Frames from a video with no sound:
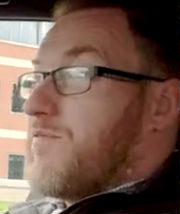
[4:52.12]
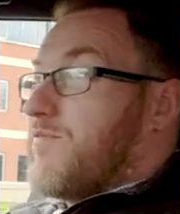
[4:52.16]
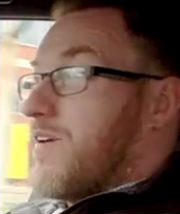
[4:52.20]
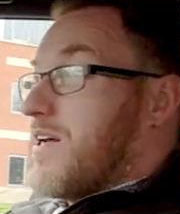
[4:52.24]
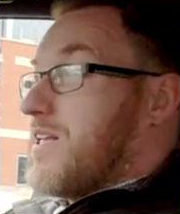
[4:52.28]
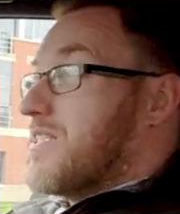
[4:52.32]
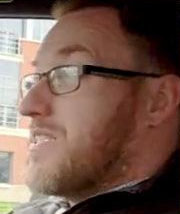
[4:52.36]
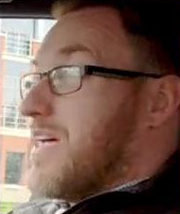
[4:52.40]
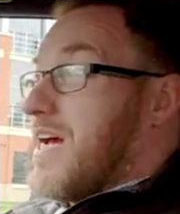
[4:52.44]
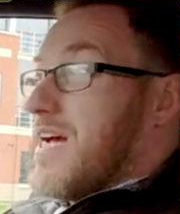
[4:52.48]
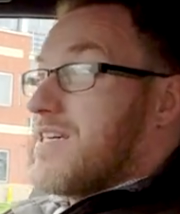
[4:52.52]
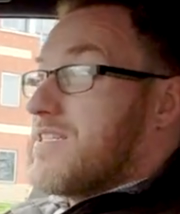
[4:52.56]

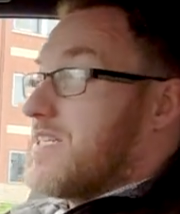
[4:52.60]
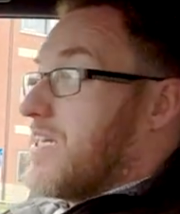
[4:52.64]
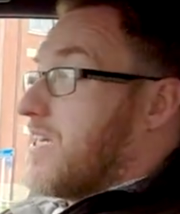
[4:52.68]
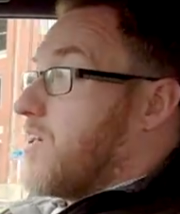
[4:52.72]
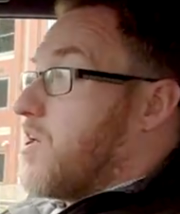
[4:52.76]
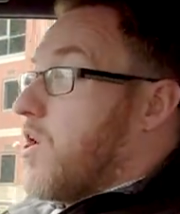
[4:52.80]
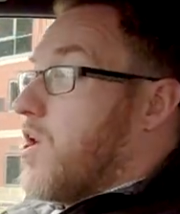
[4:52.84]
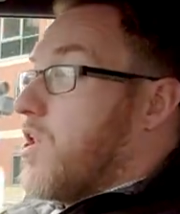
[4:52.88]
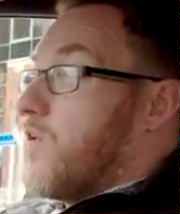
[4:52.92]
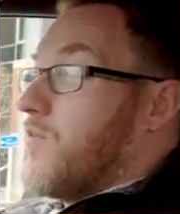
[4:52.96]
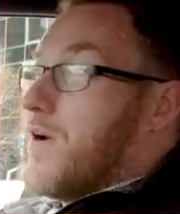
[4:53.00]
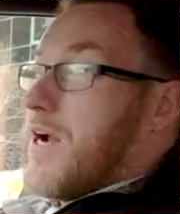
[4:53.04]

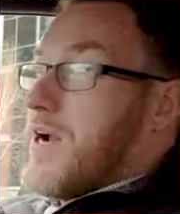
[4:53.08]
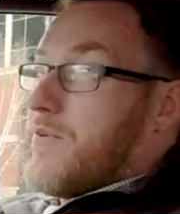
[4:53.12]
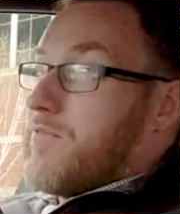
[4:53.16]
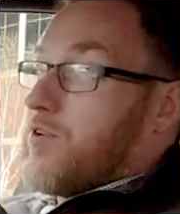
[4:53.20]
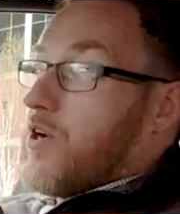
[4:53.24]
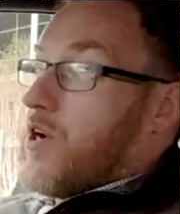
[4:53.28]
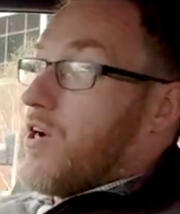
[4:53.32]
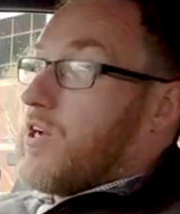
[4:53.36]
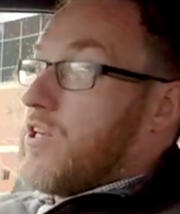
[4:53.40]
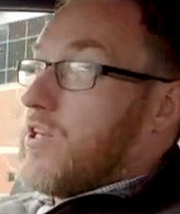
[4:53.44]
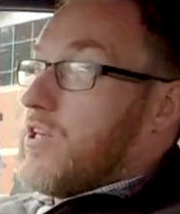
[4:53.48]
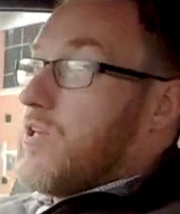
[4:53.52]
fantastic all around. I've
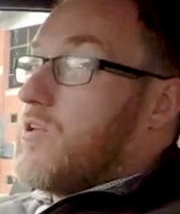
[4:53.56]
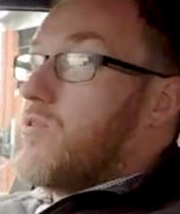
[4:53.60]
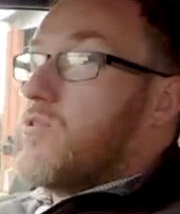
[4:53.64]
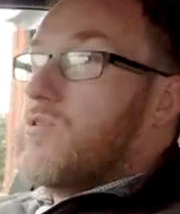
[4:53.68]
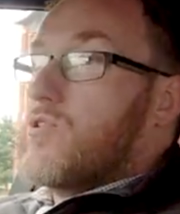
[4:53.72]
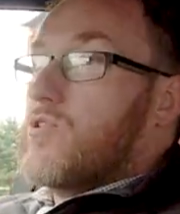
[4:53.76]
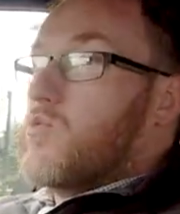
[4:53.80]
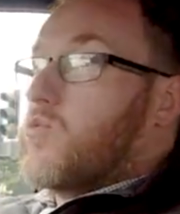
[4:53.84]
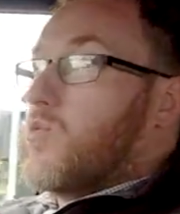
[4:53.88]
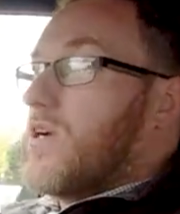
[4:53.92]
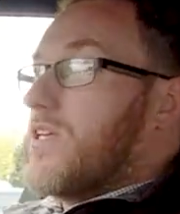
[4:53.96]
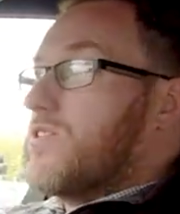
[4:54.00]
got a
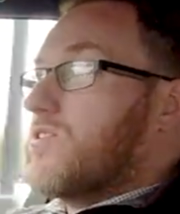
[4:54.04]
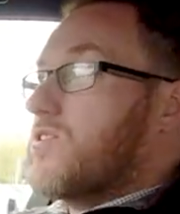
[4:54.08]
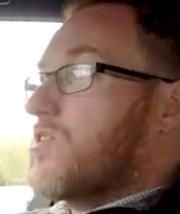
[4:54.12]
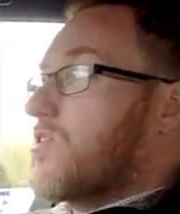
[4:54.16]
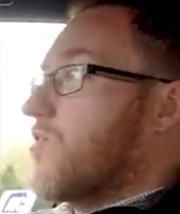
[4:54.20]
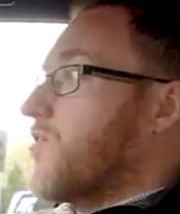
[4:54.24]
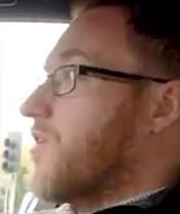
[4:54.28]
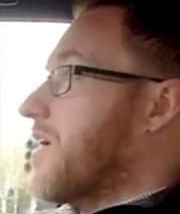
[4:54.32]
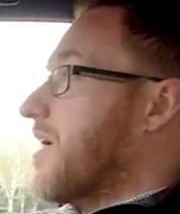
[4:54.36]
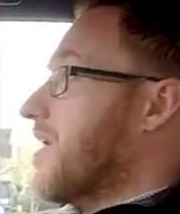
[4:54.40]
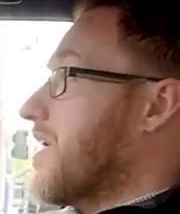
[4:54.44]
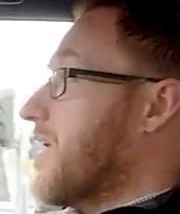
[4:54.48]
huge
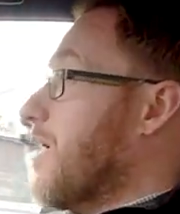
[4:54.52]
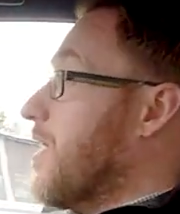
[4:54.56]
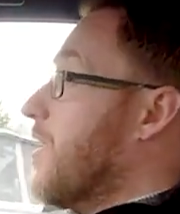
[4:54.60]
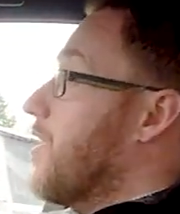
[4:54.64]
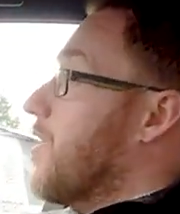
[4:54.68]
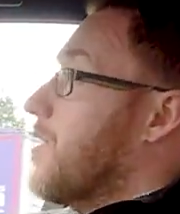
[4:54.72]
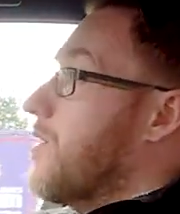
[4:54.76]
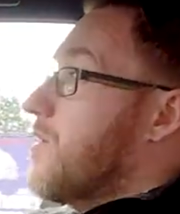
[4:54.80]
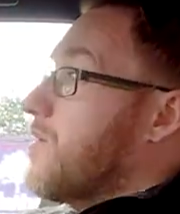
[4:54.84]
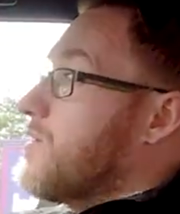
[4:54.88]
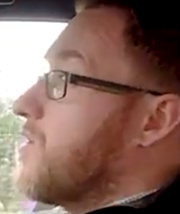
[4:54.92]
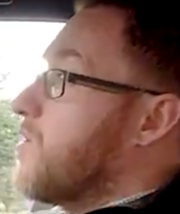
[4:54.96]
windscreen,
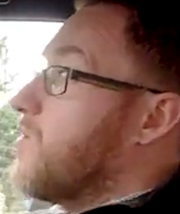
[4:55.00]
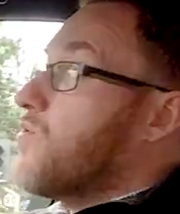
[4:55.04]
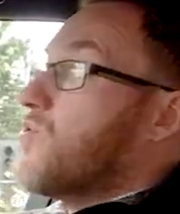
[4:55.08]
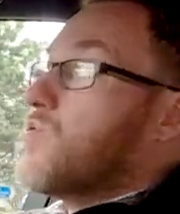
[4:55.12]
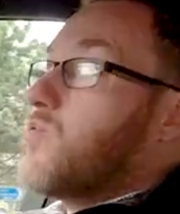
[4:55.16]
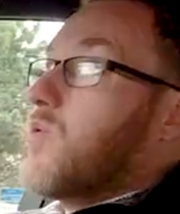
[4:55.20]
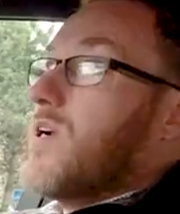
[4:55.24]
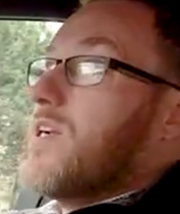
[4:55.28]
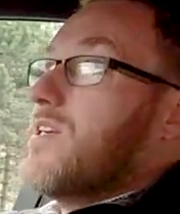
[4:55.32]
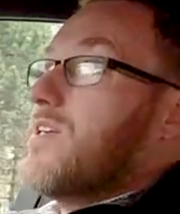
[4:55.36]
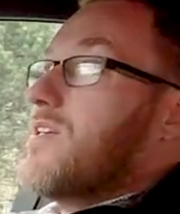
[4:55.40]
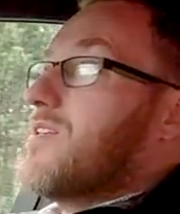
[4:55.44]
huge
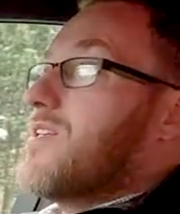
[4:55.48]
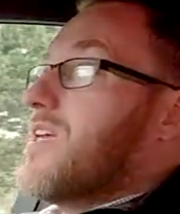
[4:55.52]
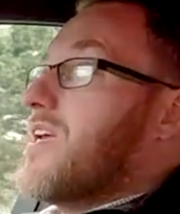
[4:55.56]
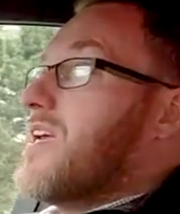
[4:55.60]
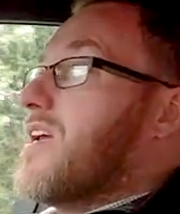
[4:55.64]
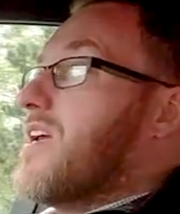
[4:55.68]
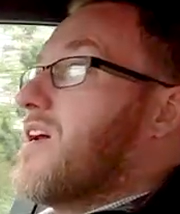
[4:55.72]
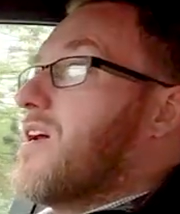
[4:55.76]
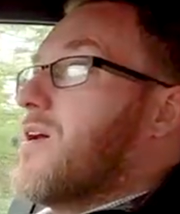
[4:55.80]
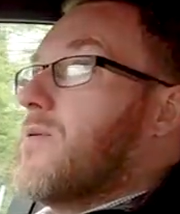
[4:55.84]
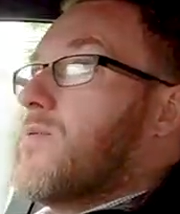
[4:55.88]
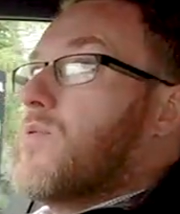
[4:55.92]
windows
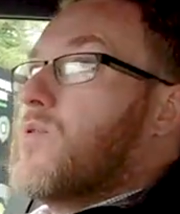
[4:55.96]
here.